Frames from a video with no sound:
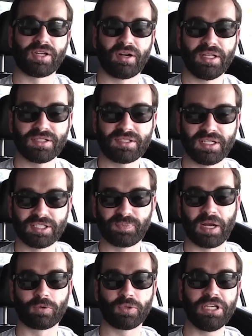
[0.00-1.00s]
our instincts
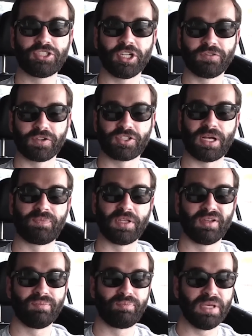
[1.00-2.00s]
by reaching for
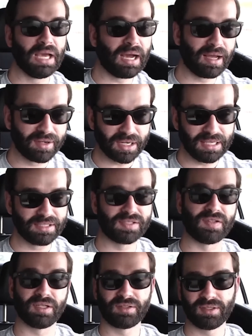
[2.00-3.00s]
something beyond
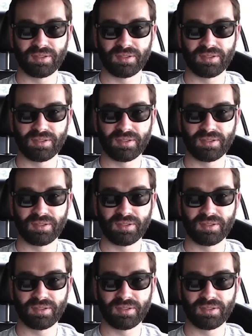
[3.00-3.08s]
instinct.